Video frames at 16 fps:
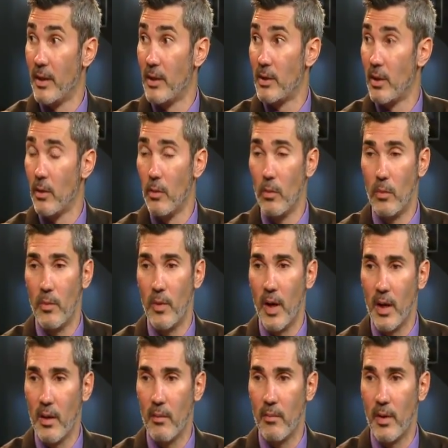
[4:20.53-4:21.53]
And so
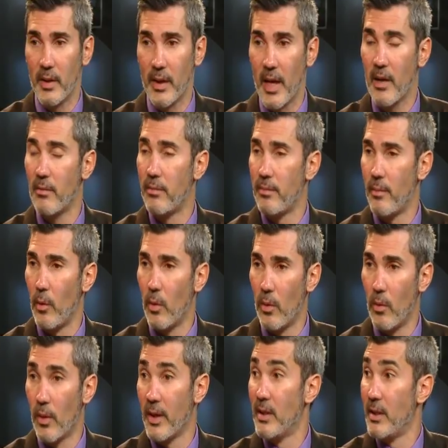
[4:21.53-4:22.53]
uh, a lot of
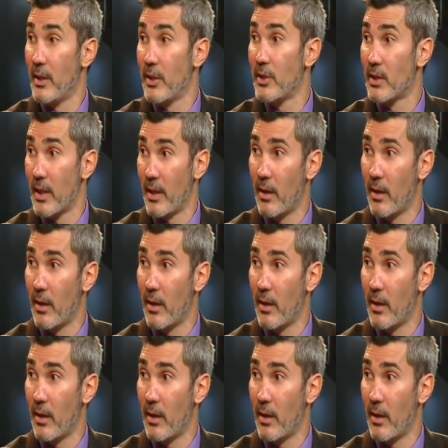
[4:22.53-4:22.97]
organizations